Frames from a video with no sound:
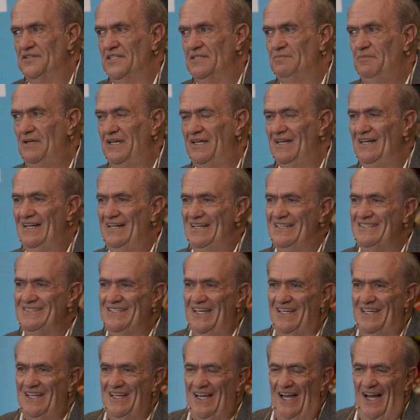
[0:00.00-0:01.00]
as being,
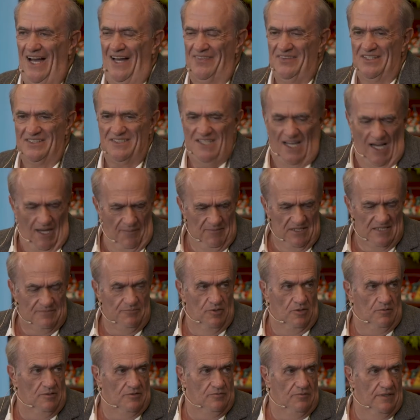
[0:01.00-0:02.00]
say, at the time this
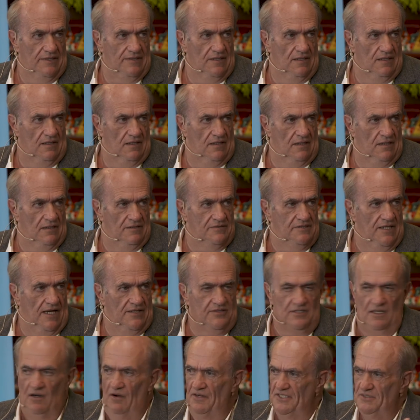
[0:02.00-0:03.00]
book was written,
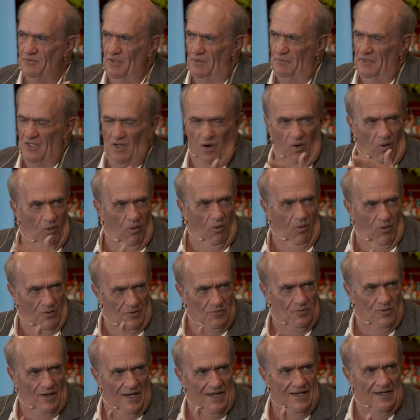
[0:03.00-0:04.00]
D.H. Lawrence would have been all the
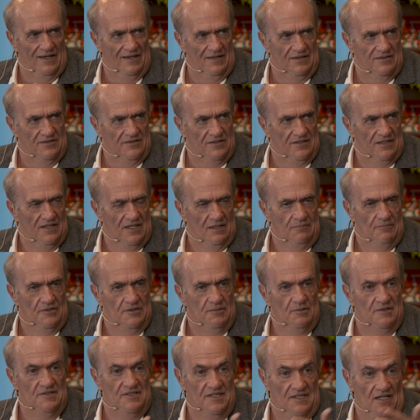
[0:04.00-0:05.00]
rage. Mm-hmm. But
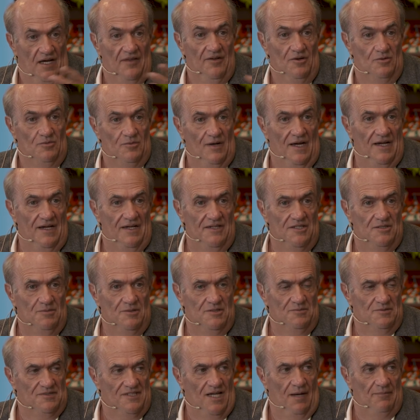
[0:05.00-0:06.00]
there was another rage
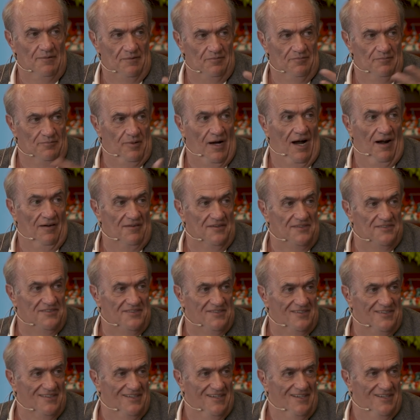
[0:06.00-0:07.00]
which was coming from
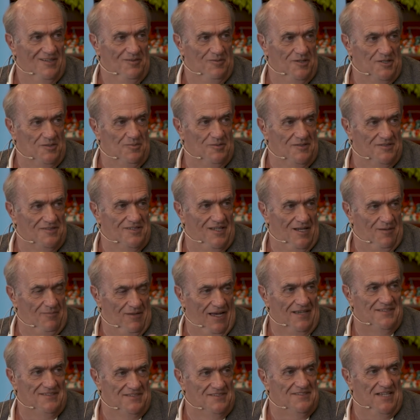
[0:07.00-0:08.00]
Paris, which was um,
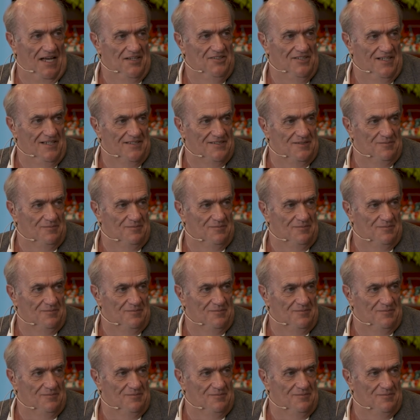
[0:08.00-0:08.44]
existentialism.